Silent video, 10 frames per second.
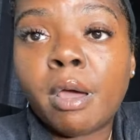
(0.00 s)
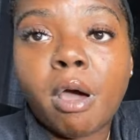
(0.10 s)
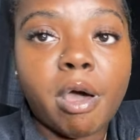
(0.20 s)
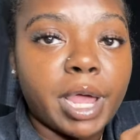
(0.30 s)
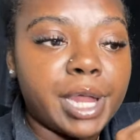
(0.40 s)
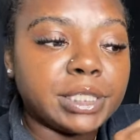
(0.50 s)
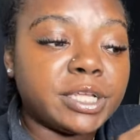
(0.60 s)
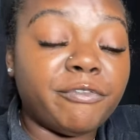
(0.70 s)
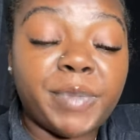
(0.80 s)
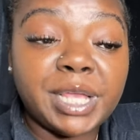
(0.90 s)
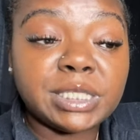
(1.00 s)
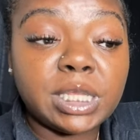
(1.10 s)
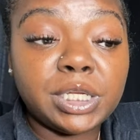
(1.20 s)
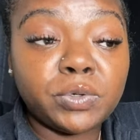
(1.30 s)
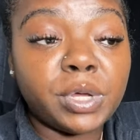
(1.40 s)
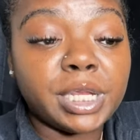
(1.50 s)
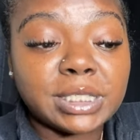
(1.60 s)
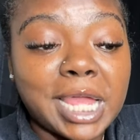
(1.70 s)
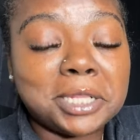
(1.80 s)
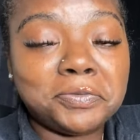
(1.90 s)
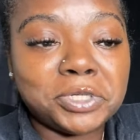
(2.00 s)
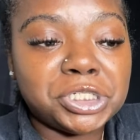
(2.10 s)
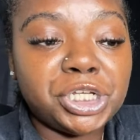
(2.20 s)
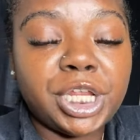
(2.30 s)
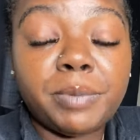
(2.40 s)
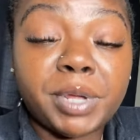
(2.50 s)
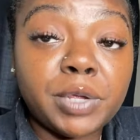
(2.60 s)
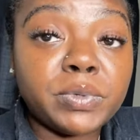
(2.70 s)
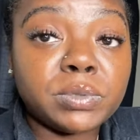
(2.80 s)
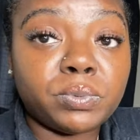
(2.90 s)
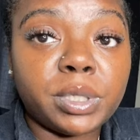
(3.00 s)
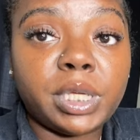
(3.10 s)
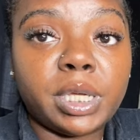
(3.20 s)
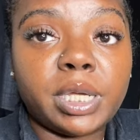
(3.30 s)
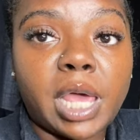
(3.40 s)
all kind of stuff, basically doing exactly what she did, but it was really good.